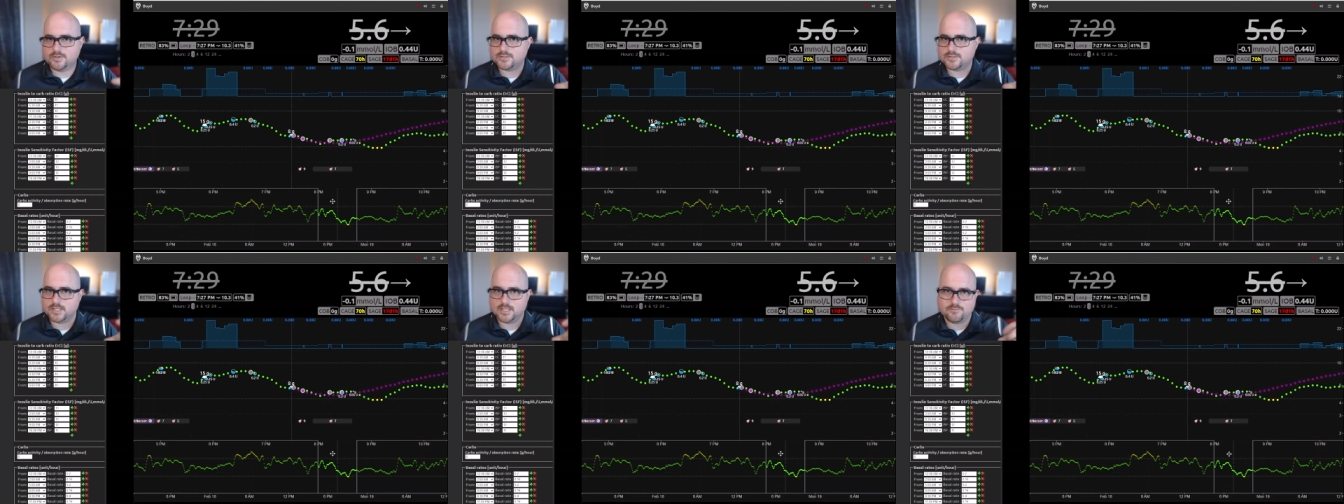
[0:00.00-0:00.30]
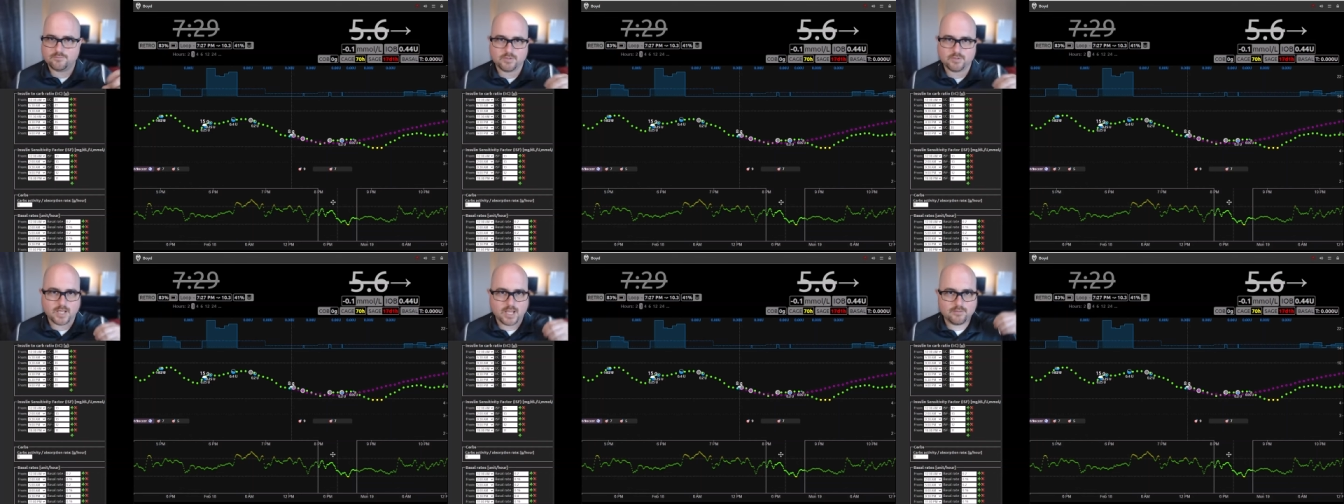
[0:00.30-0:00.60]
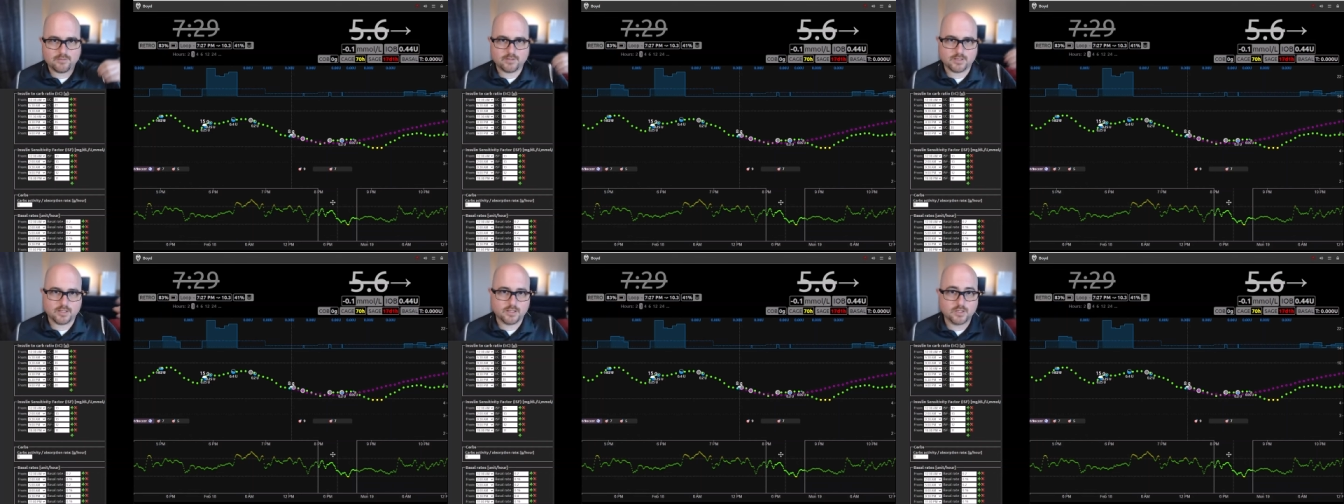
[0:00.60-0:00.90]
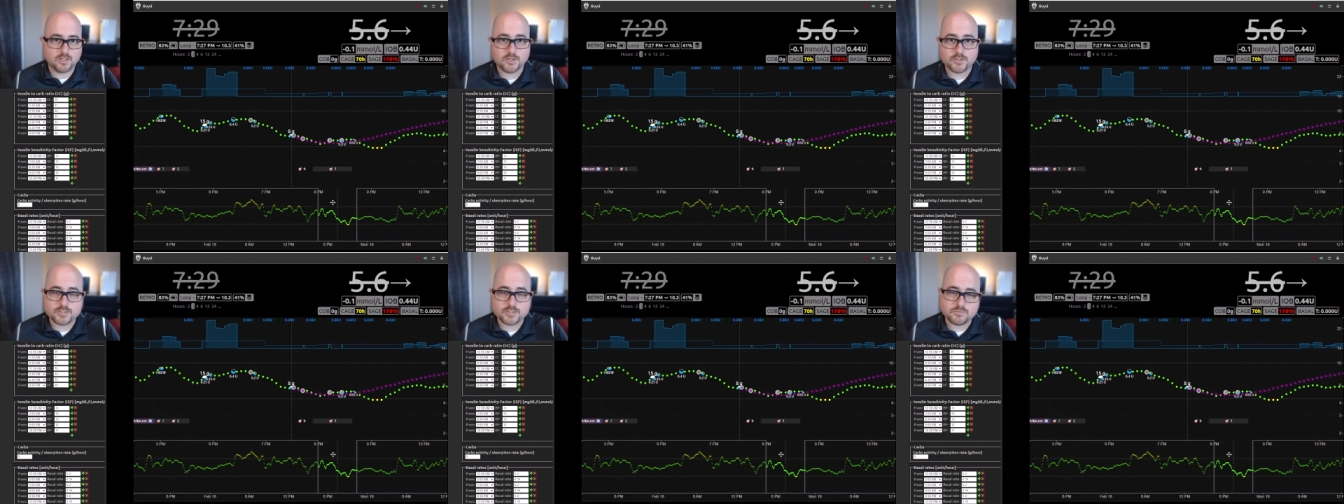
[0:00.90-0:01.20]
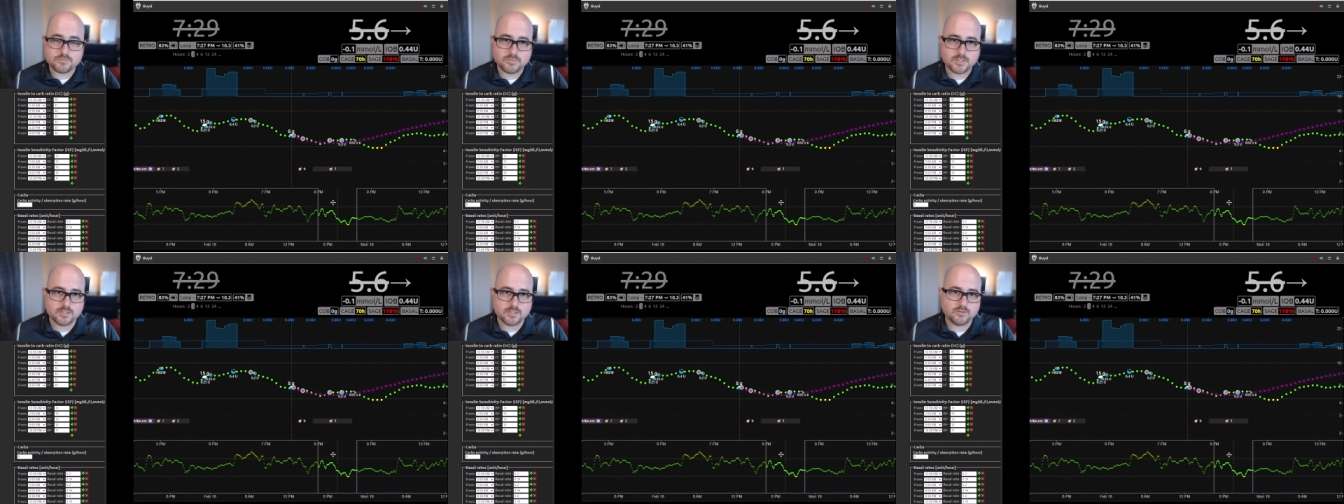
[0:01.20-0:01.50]
Like if you're having a larger
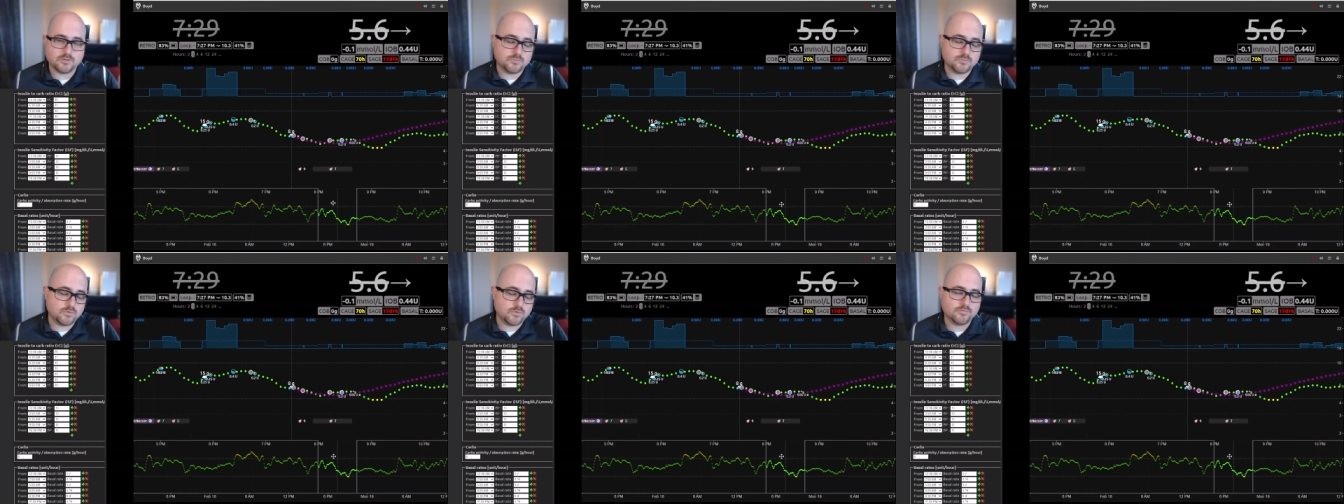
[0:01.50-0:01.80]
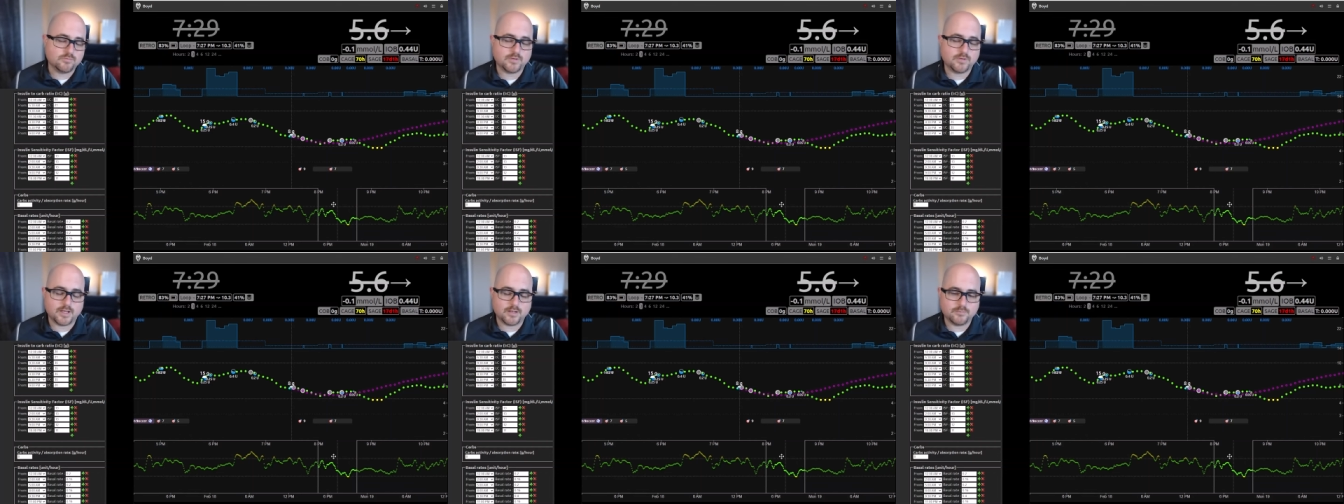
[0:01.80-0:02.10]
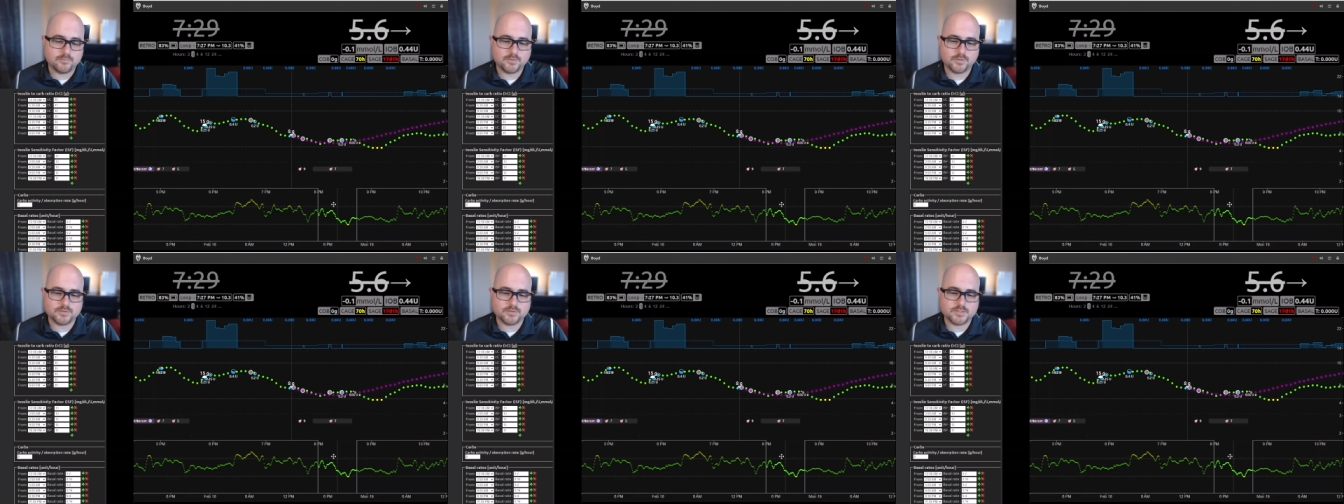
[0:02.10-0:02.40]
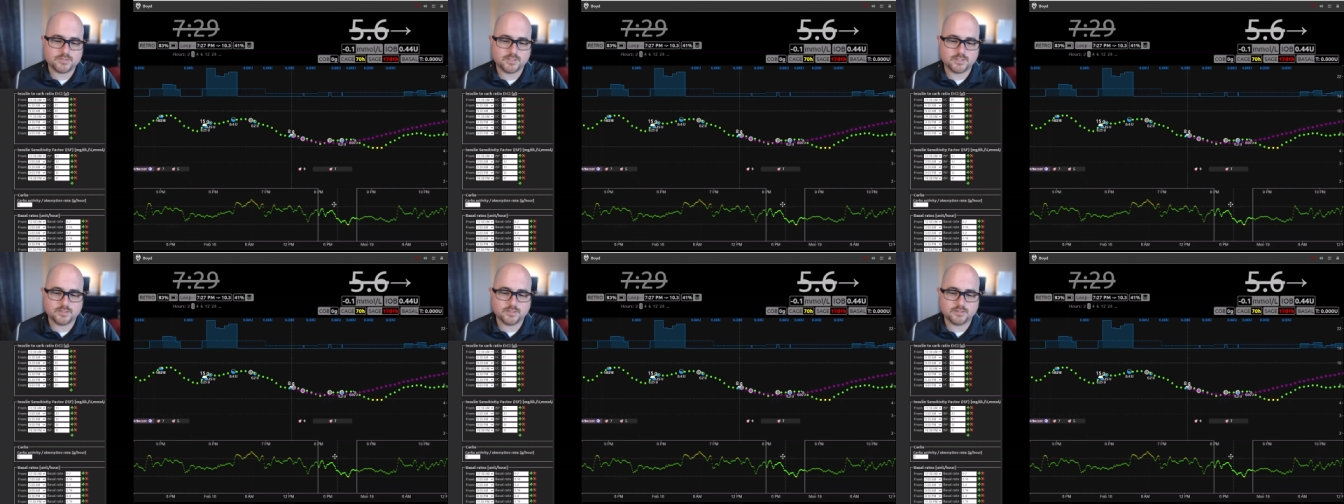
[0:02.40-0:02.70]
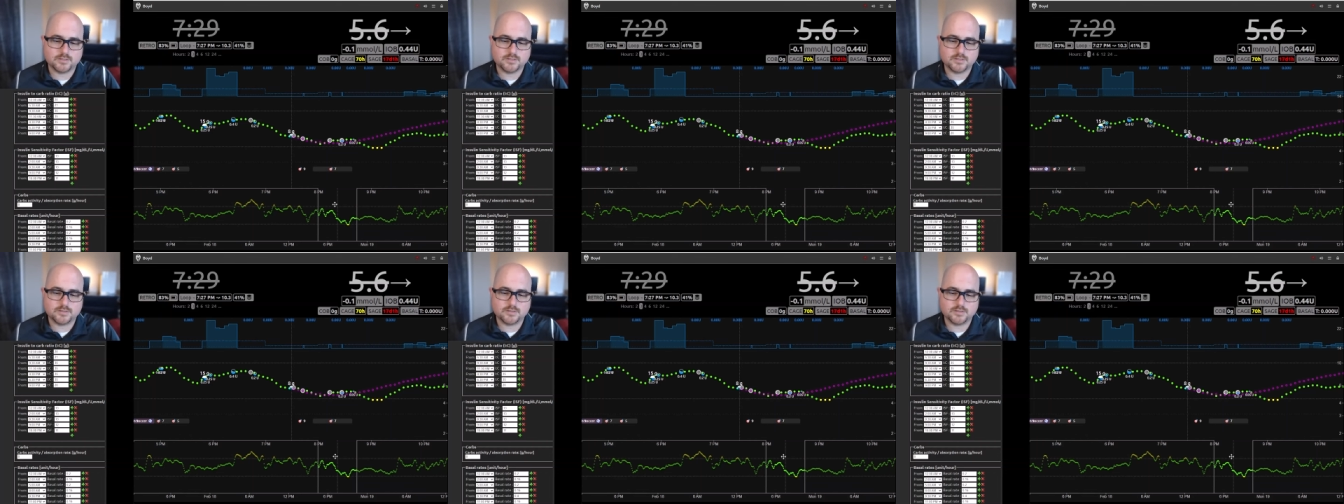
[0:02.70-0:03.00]
meal or more fat and protein,